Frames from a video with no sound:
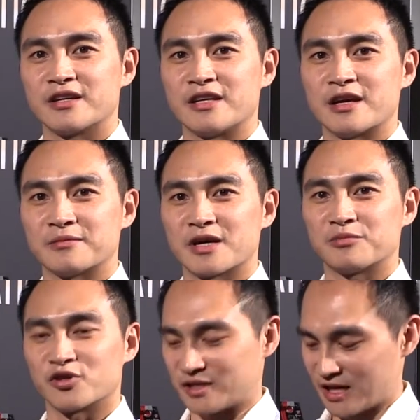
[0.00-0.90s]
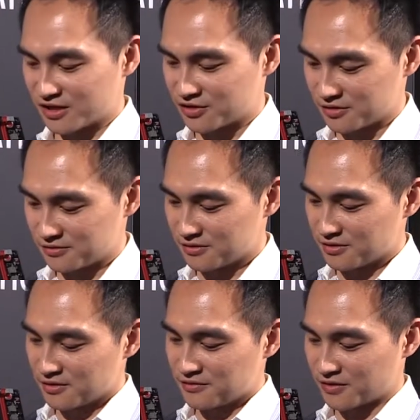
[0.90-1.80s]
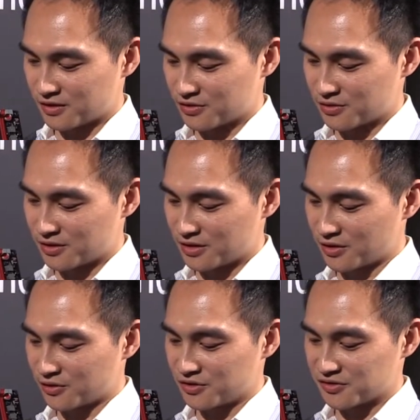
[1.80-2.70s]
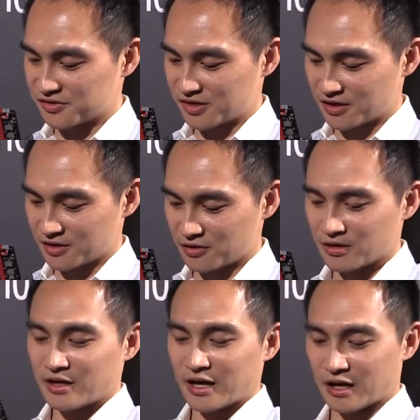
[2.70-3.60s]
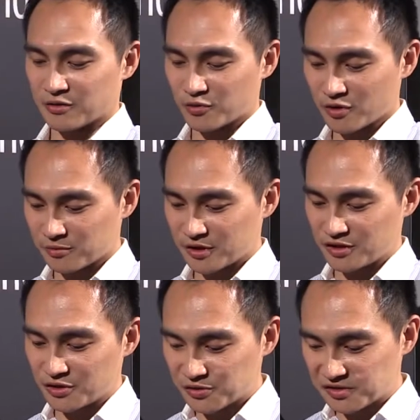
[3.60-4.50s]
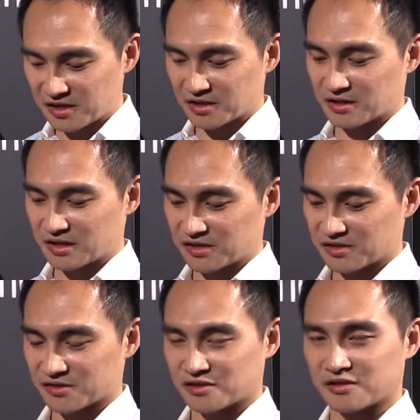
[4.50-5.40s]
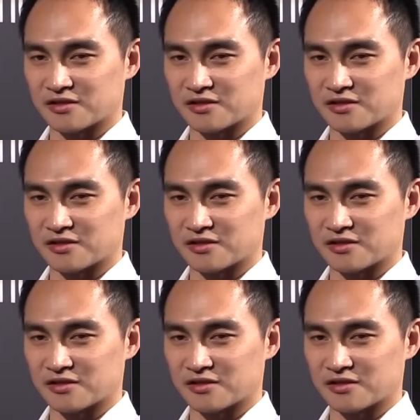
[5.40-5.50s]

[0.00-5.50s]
EMI protection from your audio signal and we'll be using this